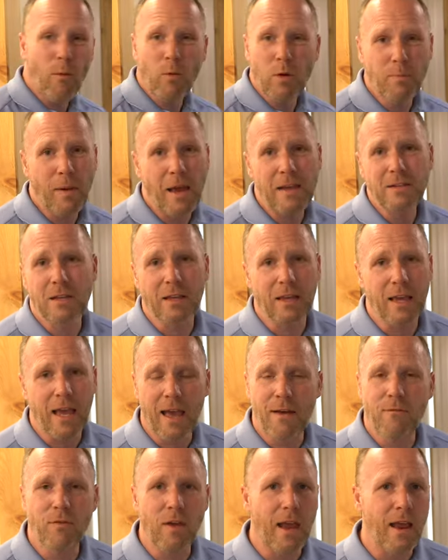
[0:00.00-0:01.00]
would basically
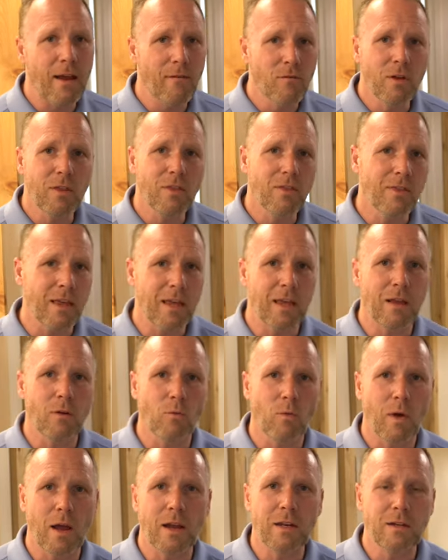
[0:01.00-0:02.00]
have
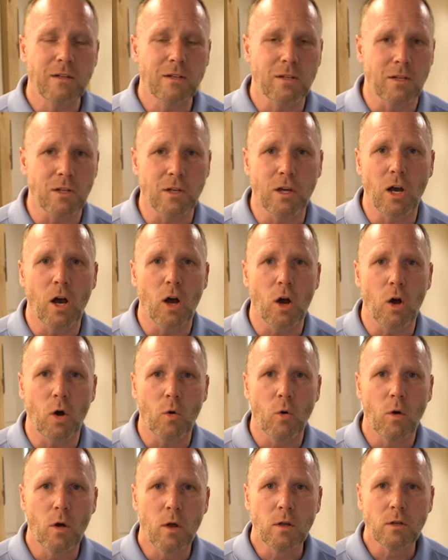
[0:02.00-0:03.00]
everything ready to
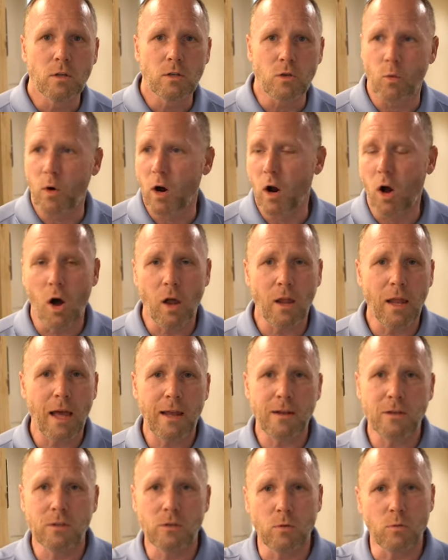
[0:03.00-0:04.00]
go to where all I
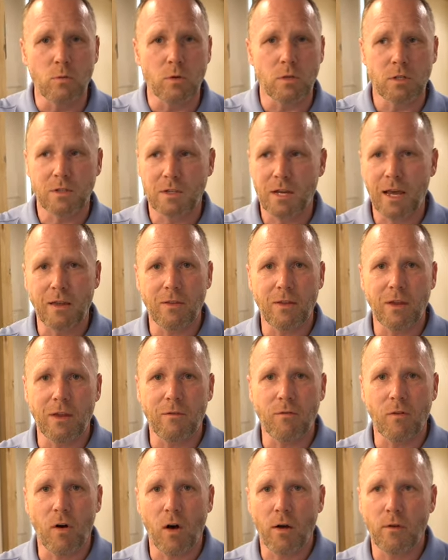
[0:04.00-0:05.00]
had to do was take the
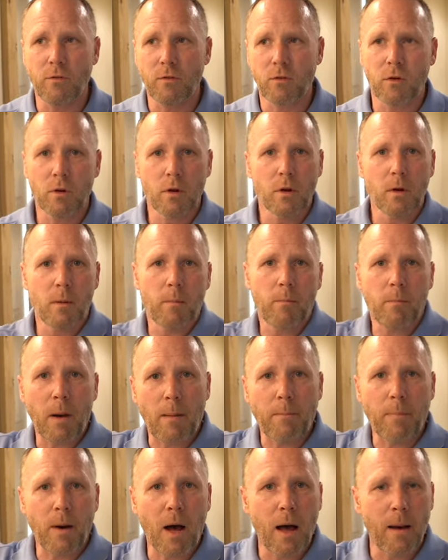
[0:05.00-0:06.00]
Evolves,
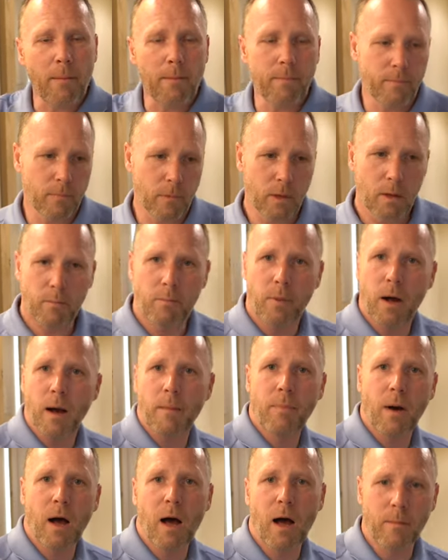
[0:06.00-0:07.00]
pop, pop,
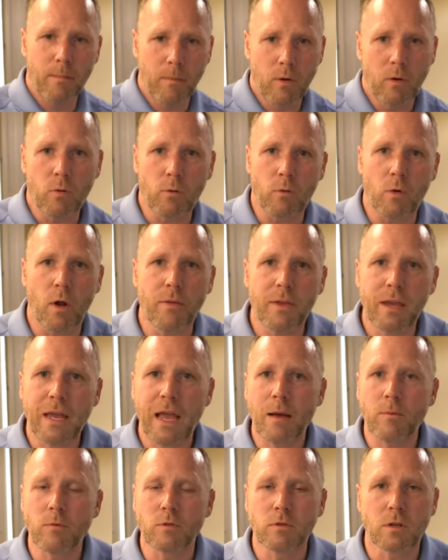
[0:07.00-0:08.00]
pop, pop, run the
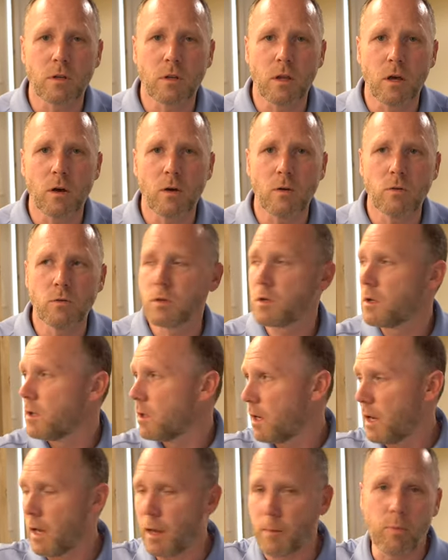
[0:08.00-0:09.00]
cables to those
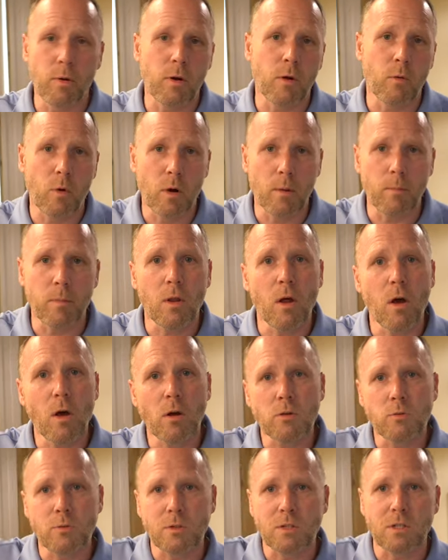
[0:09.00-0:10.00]
and put it where it
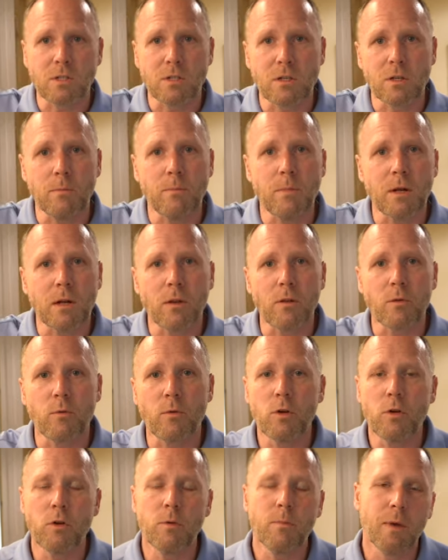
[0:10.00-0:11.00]
belongs, which is in the middle of the
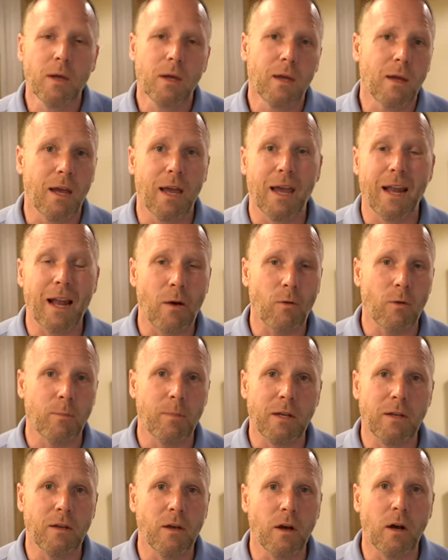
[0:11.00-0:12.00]
room, and I would
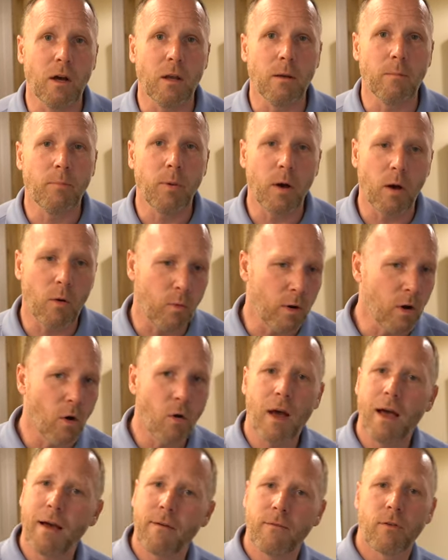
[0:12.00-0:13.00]
be done. But we
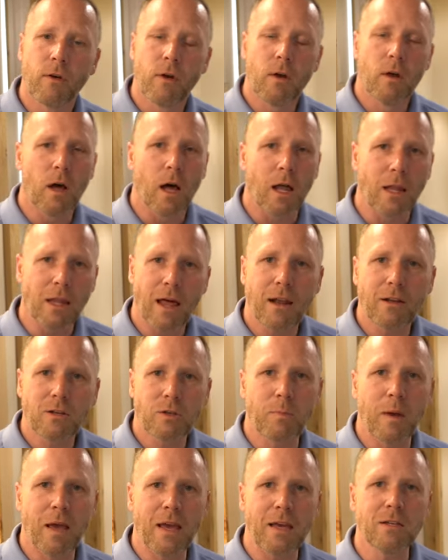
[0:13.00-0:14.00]
don't have a lot of
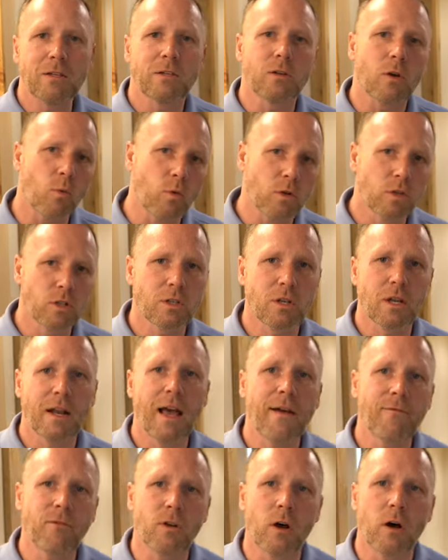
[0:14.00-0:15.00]
space, so we're just gonna
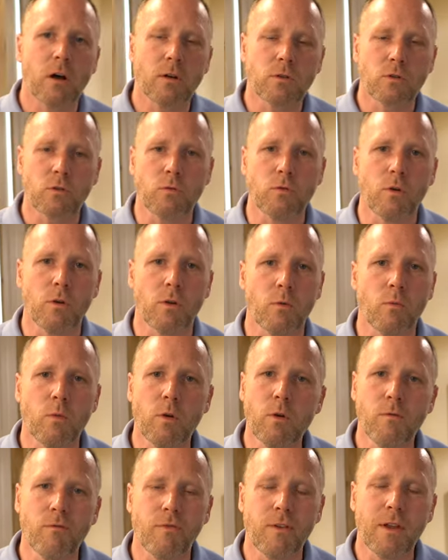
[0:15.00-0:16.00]
have to hustle during the
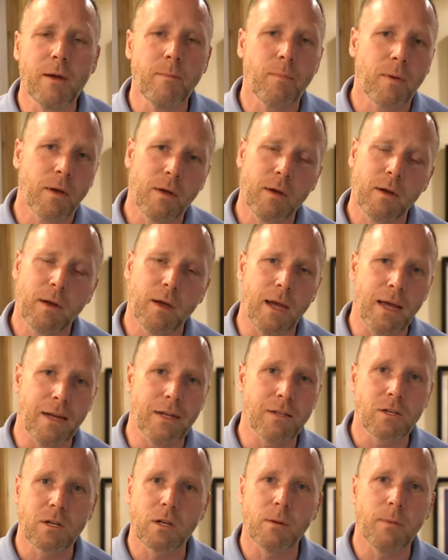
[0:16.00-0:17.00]
room flip,
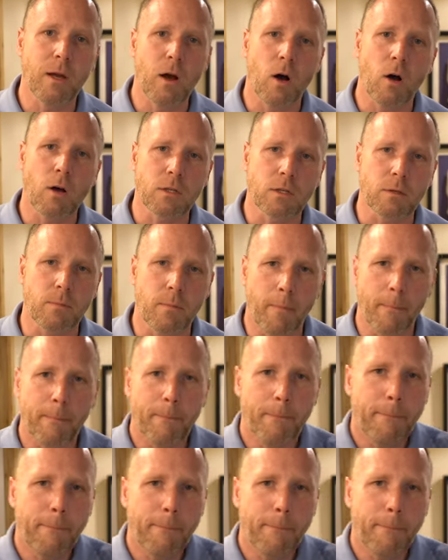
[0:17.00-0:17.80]
and it's gonna be awesome.